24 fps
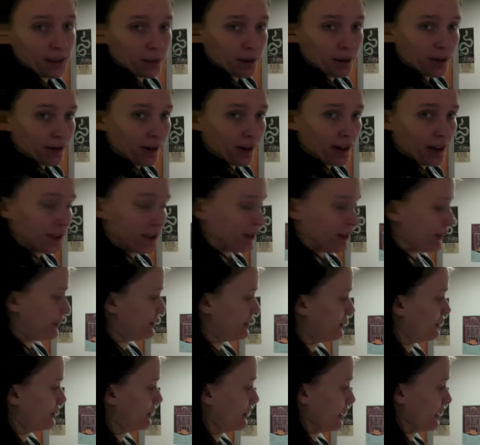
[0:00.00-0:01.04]
I'm going to take my
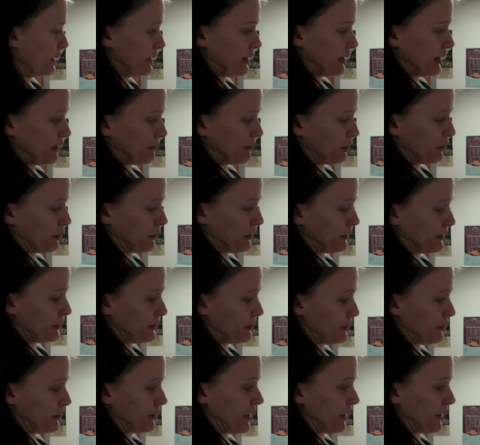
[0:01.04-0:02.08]
right hand and
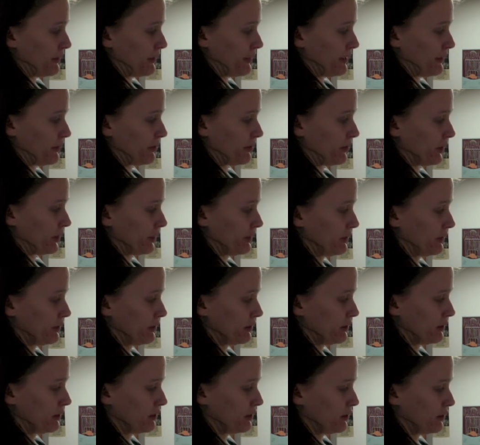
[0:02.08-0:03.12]
I'm going to grab
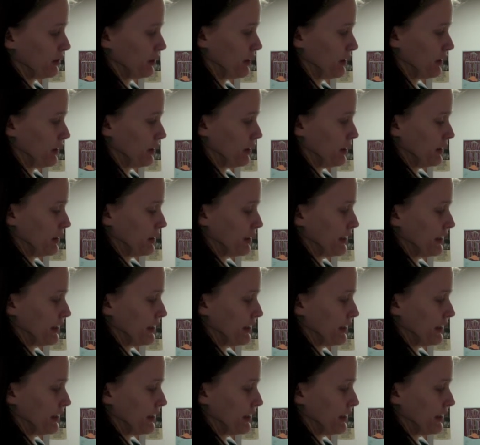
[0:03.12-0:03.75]
the first,